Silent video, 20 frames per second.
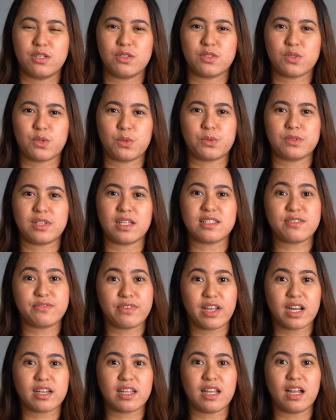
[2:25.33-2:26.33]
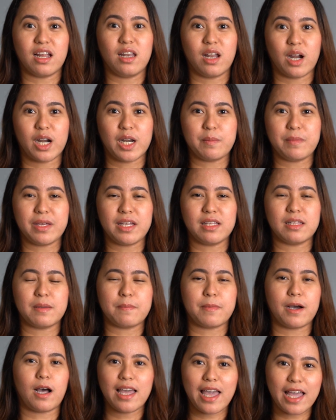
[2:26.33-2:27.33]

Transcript: So that's very alarming, diba?